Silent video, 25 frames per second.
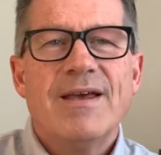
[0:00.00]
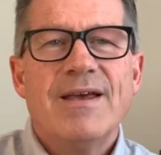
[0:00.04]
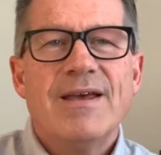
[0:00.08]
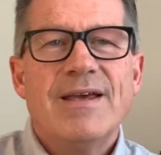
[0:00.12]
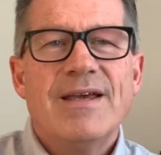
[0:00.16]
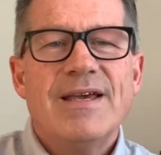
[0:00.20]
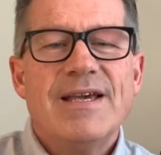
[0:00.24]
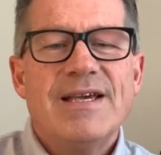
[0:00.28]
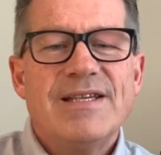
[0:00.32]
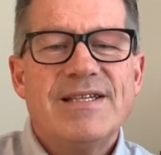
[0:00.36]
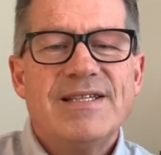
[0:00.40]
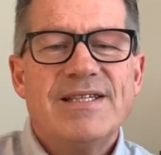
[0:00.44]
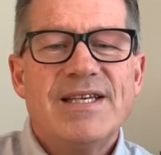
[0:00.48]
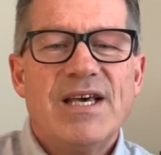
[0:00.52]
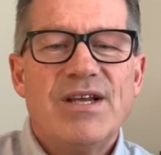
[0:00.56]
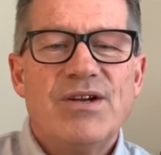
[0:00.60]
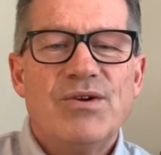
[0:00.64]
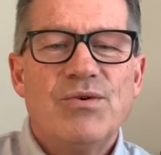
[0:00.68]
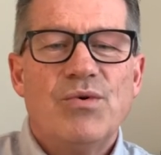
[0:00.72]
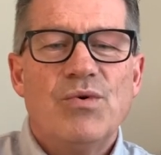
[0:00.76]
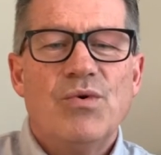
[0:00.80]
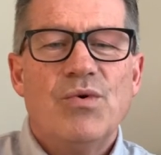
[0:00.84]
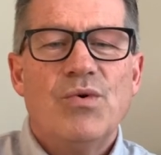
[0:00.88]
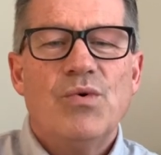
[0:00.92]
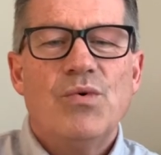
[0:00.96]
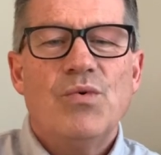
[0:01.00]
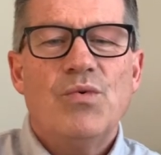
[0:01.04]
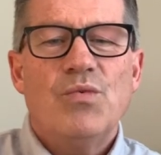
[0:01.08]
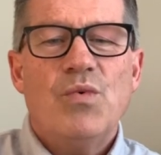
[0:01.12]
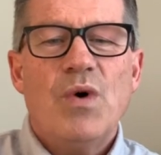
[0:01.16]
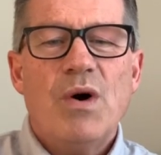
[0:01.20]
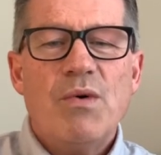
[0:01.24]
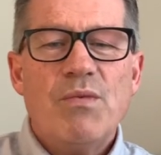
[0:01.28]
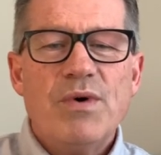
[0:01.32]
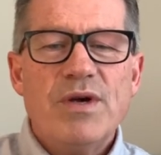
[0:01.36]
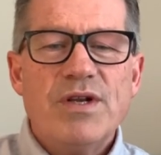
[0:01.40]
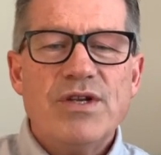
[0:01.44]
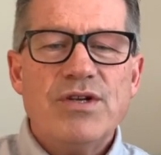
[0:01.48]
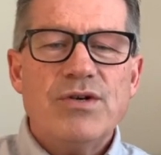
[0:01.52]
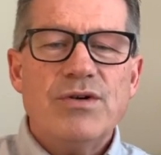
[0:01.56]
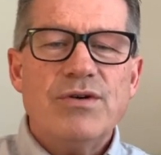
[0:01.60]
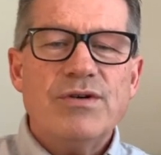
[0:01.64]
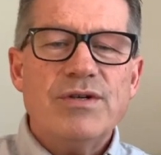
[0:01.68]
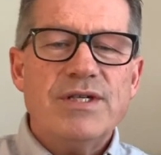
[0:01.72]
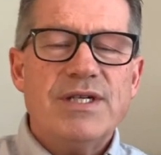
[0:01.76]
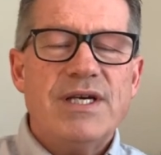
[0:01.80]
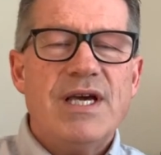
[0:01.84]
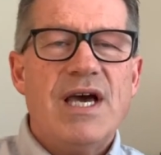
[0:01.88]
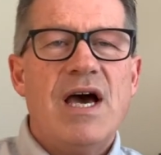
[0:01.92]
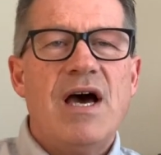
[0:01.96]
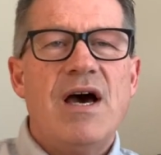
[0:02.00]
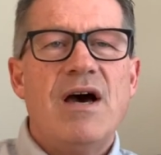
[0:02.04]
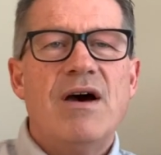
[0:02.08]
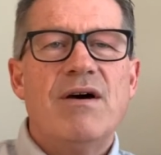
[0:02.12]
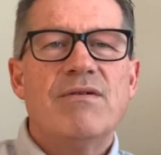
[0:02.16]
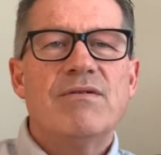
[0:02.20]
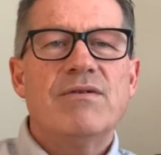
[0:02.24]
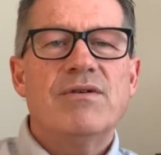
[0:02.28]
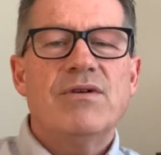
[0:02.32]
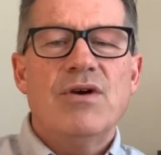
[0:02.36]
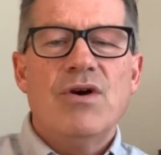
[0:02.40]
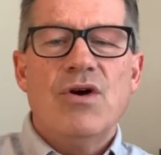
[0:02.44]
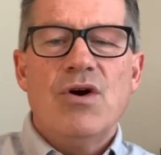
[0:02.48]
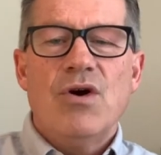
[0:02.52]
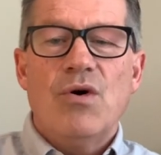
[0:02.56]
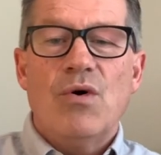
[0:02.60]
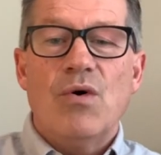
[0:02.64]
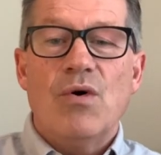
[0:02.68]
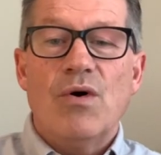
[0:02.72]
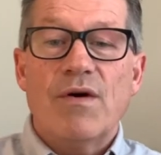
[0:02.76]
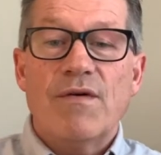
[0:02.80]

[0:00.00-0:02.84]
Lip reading: He said, what would your town or